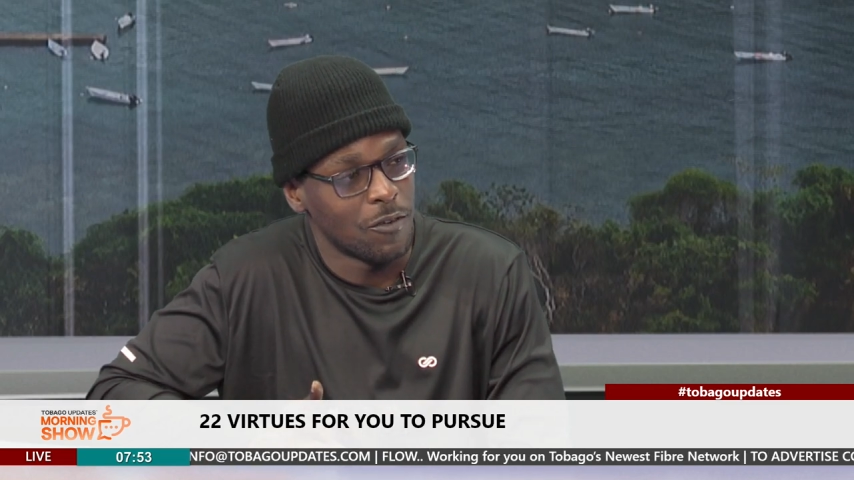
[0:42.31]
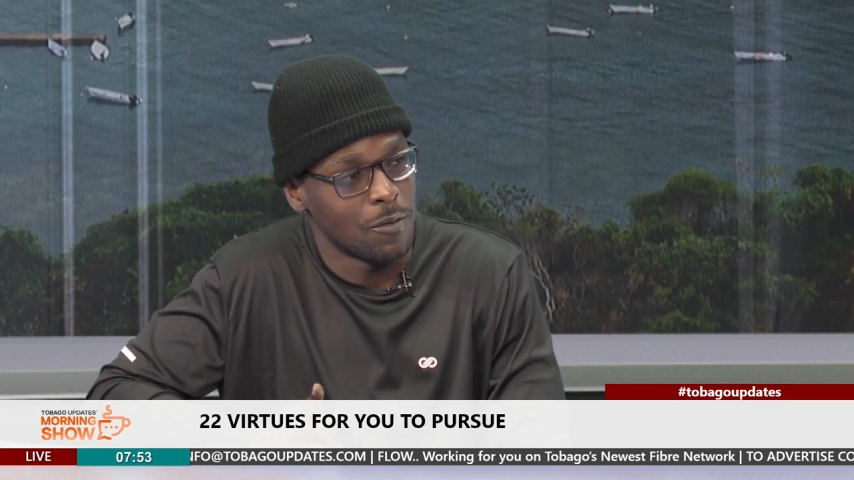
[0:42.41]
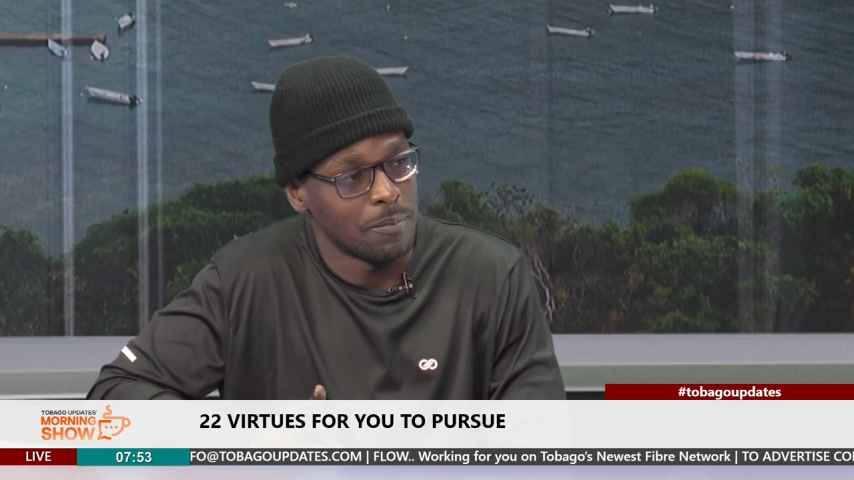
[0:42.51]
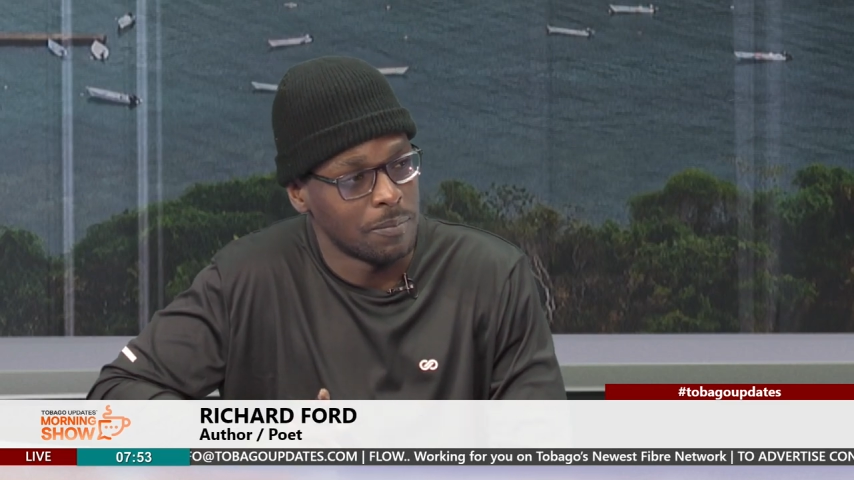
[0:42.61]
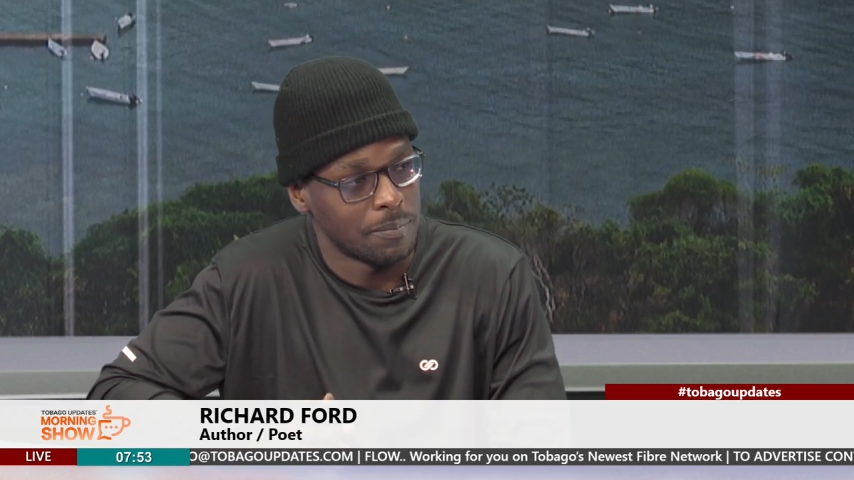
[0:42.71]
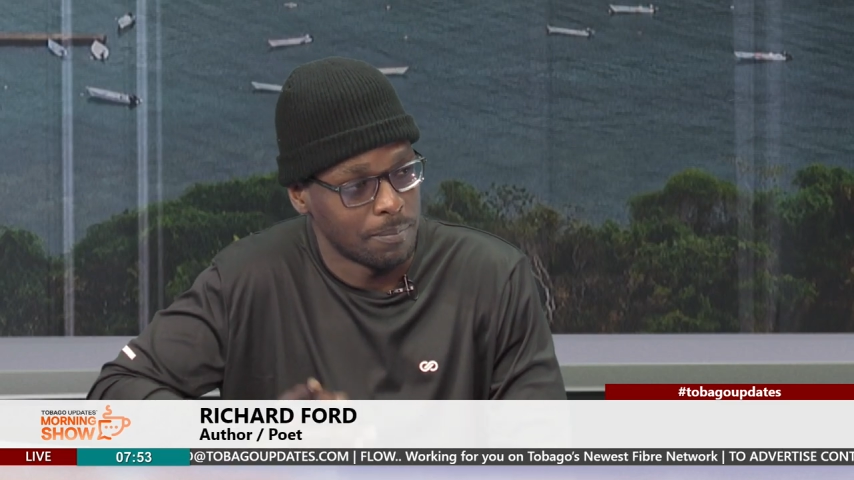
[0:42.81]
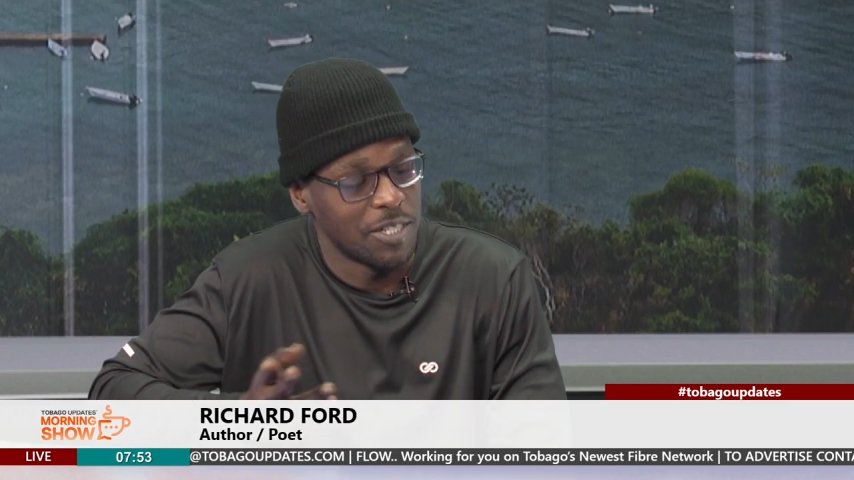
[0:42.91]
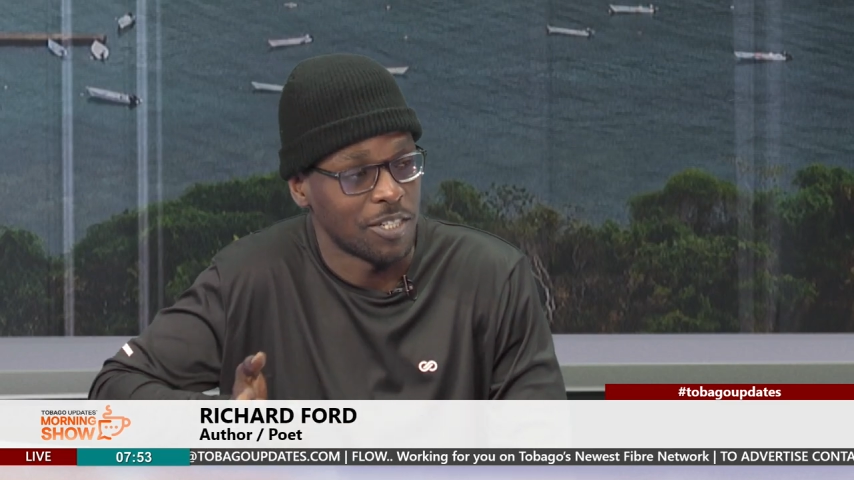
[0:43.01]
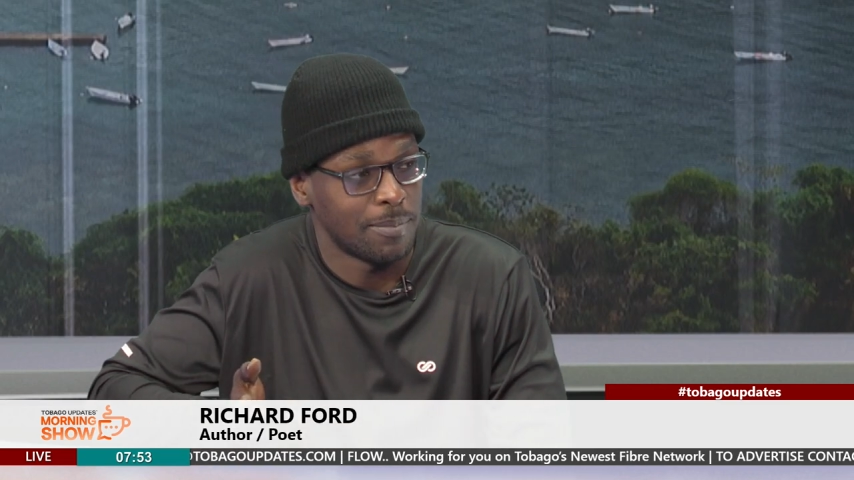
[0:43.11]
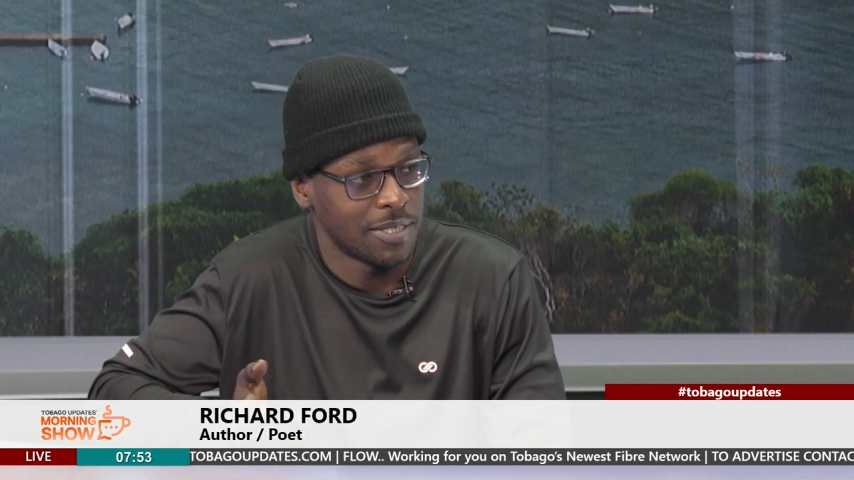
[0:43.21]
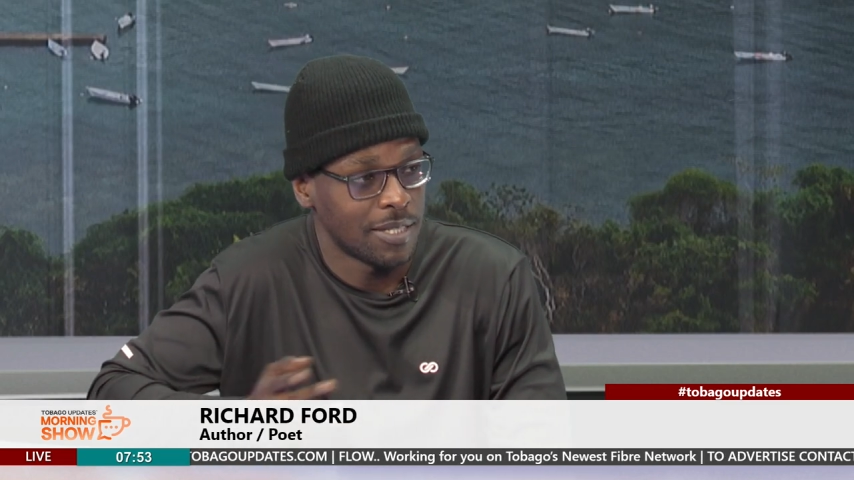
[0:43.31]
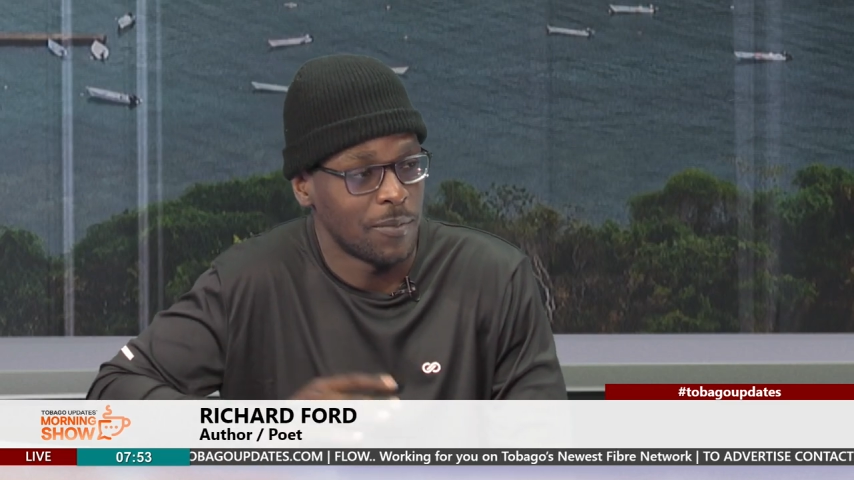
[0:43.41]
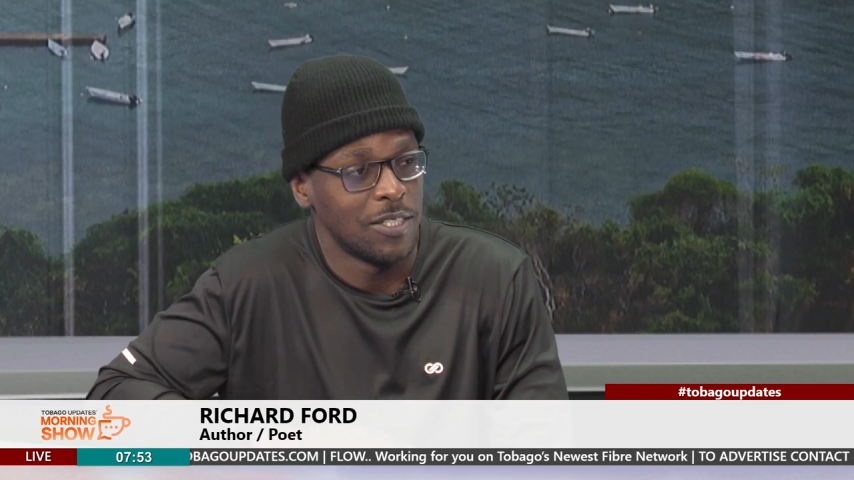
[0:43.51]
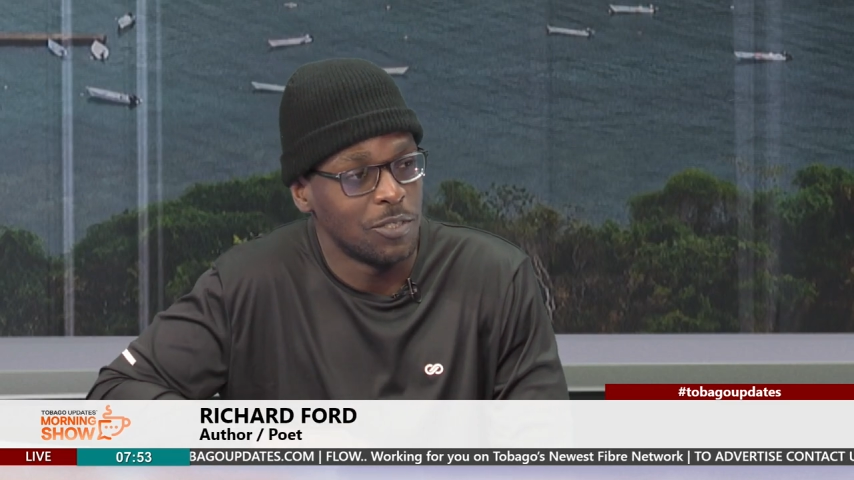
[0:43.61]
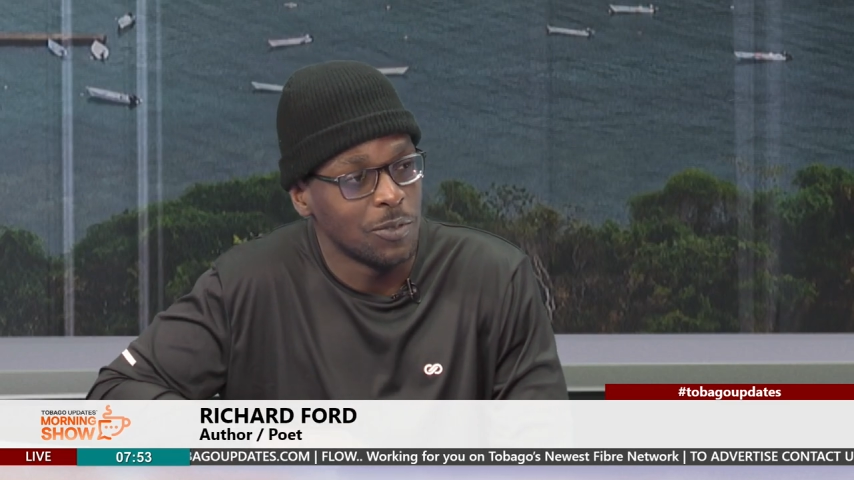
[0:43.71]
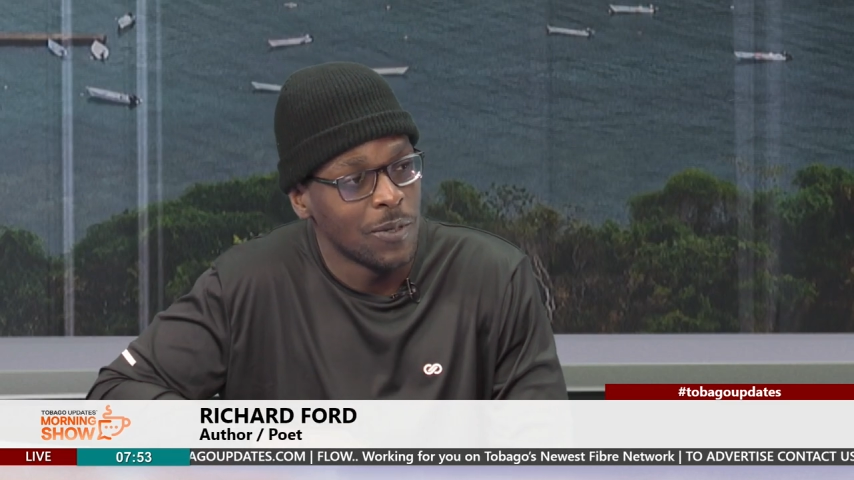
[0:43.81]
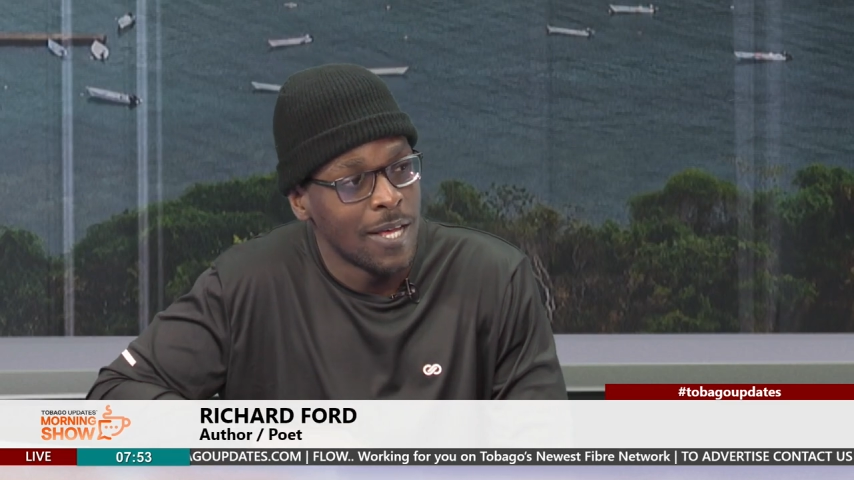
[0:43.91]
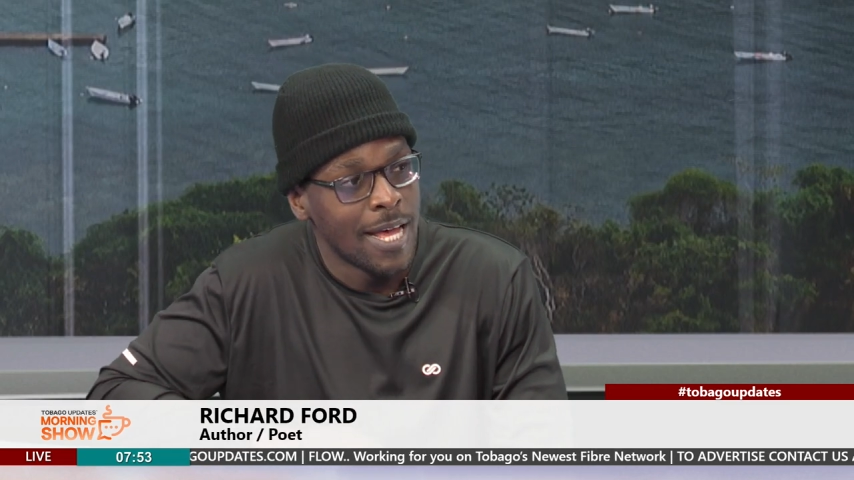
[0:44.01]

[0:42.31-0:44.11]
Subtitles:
form, Bishops I went to.